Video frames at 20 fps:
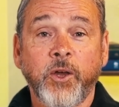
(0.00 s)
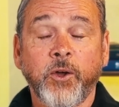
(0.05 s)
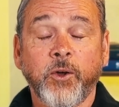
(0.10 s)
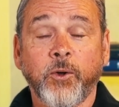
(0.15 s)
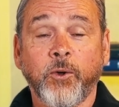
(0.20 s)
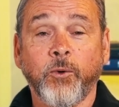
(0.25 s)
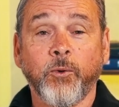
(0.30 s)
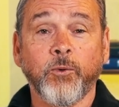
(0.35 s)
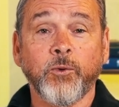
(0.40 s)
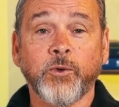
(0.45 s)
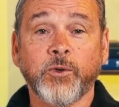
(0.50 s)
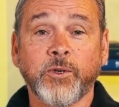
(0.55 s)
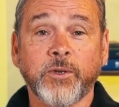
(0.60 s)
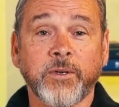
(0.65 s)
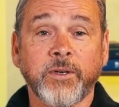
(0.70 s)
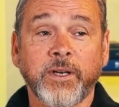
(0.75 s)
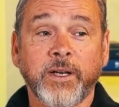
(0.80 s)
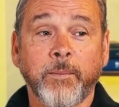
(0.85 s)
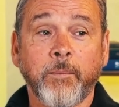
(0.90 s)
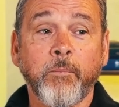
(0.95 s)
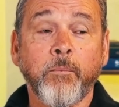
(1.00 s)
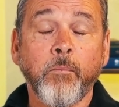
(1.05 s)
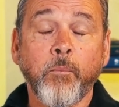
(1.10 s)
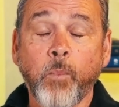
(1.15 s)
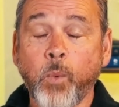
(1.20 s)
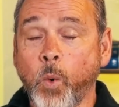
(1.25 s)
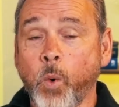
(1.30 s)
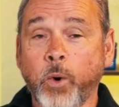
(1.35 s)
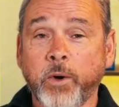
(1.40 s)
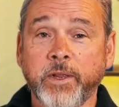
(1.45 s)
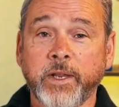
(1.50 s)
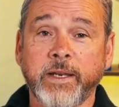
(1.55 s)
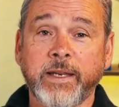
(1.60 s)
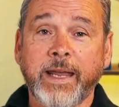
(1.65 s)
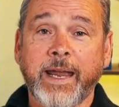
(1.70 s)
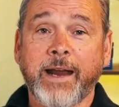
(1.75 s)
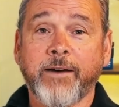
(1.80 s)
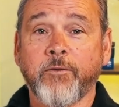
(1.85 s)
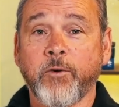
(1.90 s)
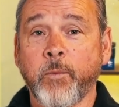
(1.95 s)
who's more than
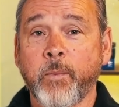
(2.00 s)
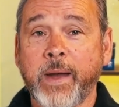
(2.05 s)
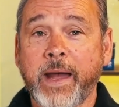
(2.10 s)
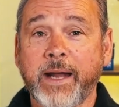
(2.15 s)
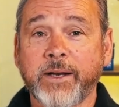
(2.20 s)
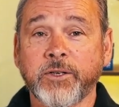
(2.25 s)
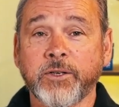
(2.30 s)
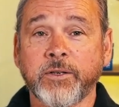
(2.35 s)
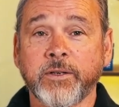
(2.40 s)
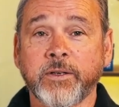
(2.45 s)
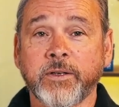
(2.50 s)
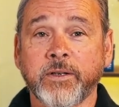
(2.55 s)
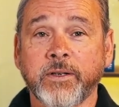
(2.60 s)
they ever imagined.